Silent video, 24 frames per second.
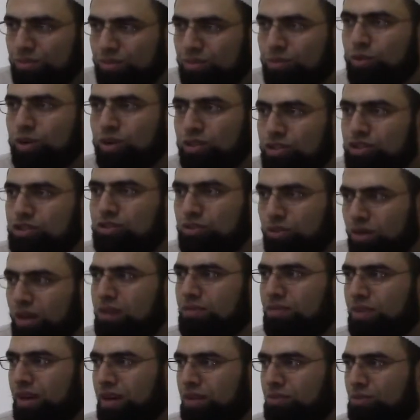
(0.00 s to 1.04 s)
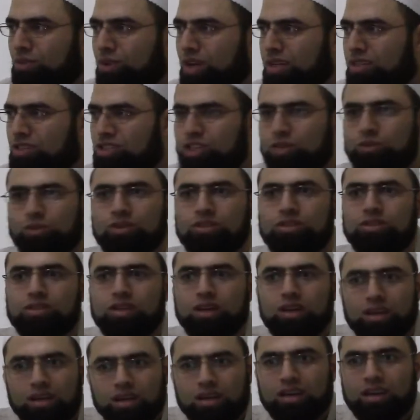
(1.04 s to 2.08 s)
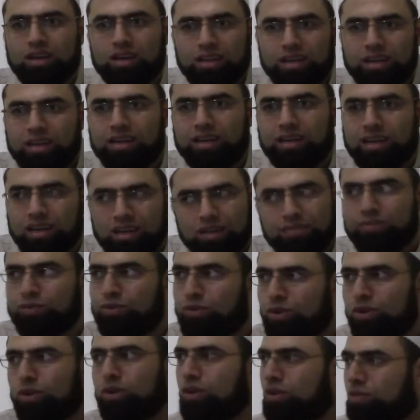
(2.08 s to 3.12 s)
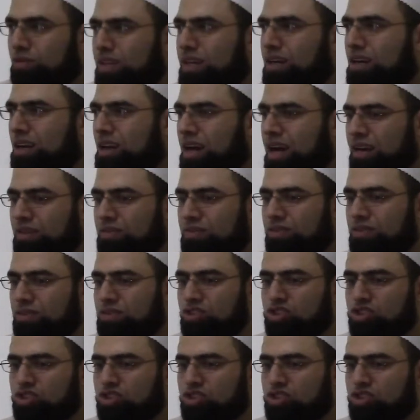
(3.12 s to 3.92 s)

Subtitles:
wants to love him, right? They're gonna live for all of their life.